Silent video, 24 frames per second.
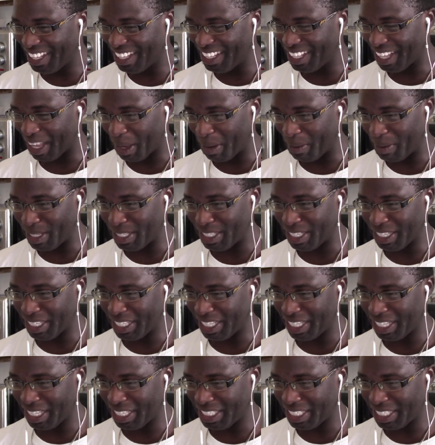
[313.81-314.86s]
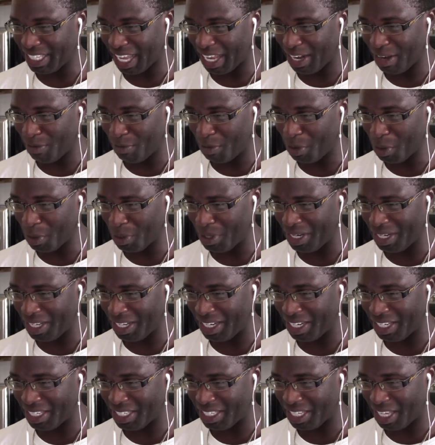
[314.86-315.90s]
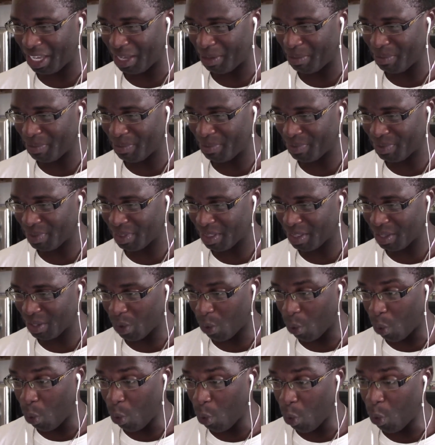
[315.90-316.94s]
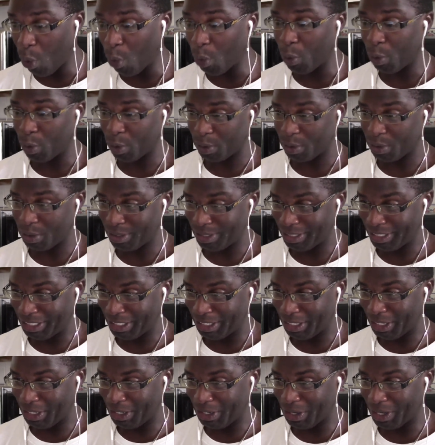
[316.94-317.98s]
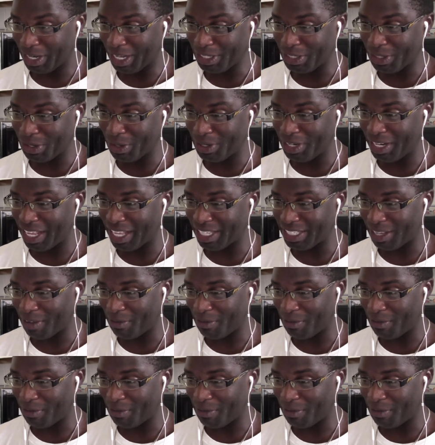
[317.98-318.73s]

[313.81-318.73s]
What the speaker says: Damn, it's kind of lonely in this game Ooh not as lonely as I